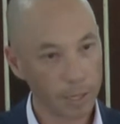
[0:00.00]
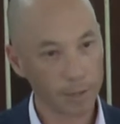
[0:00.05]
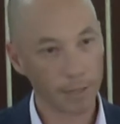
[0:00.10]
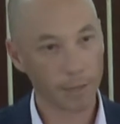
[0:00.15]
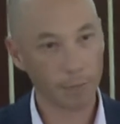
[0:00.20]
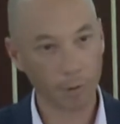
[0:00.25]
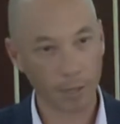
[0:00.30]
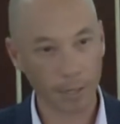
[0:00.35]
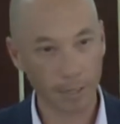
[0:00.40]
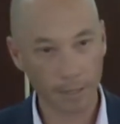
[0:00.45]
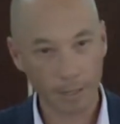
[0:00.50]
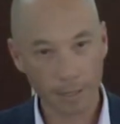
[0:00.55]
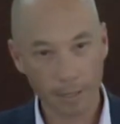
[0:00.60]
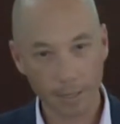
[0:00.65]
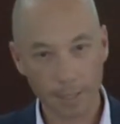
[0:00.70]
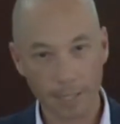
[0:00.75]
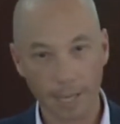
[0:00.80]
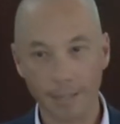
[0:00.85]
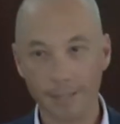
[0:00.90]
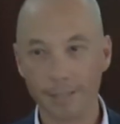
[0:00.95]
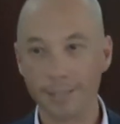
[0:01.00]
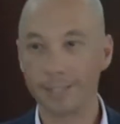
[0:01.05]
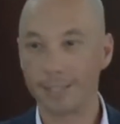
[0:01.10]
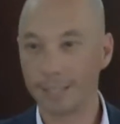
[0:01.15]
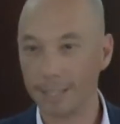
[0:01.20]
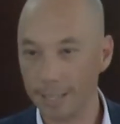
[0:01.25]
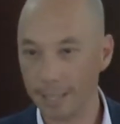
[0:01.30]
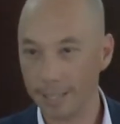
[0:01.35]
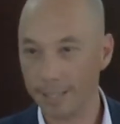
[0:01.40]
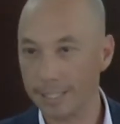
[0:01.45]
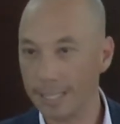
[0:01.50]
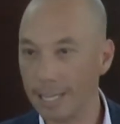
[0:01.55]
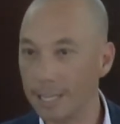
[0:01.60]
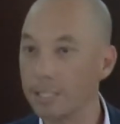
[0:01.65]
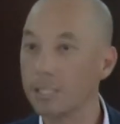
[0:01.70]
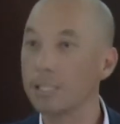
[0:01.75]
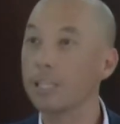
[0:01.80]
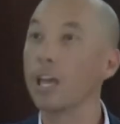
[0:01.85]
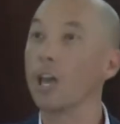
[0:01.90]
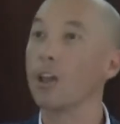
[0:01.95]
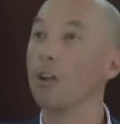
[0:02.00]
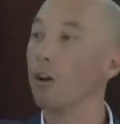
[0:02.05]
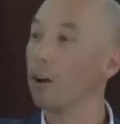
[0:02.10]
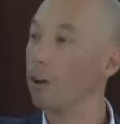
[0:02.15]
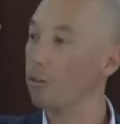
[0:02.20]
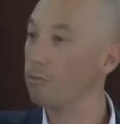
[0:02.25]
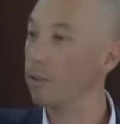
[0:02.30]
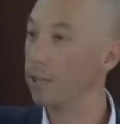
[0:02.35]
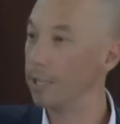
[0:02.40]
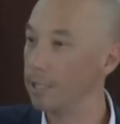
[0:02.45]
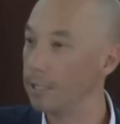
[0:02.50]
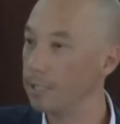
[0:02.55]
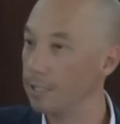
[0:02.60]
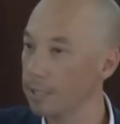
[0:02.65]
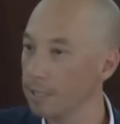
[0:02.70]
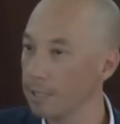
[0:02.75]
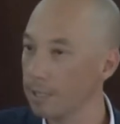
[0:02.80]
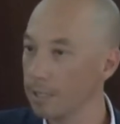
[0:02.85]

than when young Sia says, Can I read?